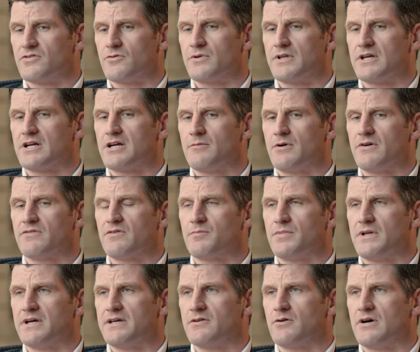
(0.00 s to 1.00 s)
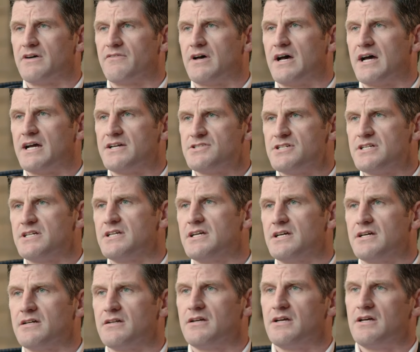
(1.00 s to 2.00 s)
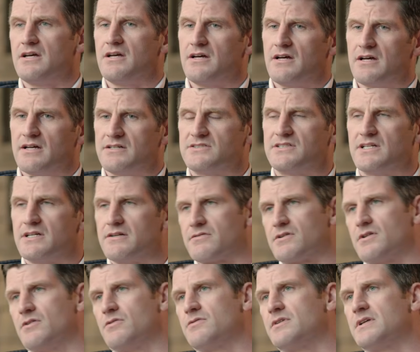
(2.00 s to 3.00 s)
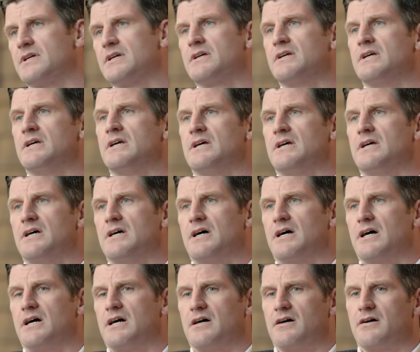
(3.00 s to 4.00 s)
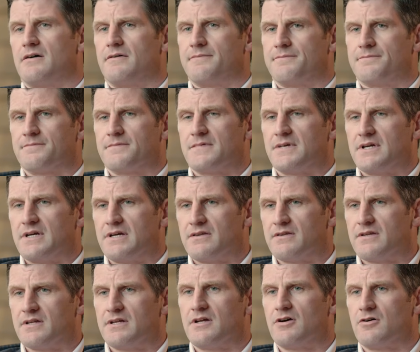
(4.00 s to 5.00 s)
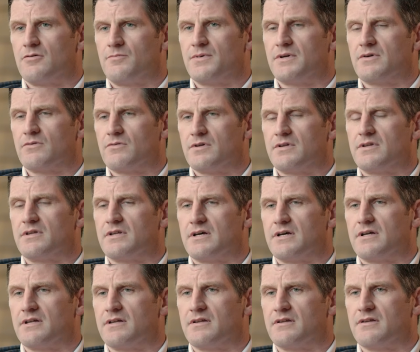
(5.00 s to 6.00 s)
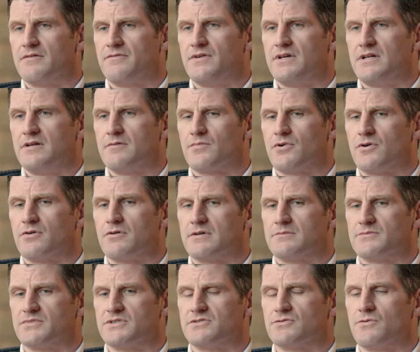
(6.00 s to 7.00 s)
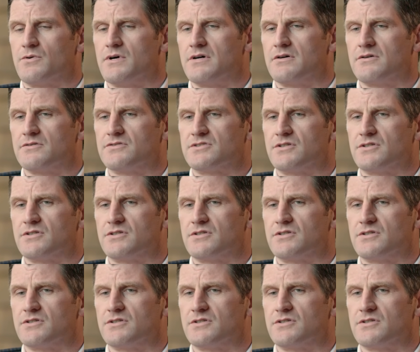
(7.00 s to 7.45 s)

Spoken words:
So when they come off the plane, they'll have a hygiene kit, a set of clothing, and then helping with the feeding programs as well.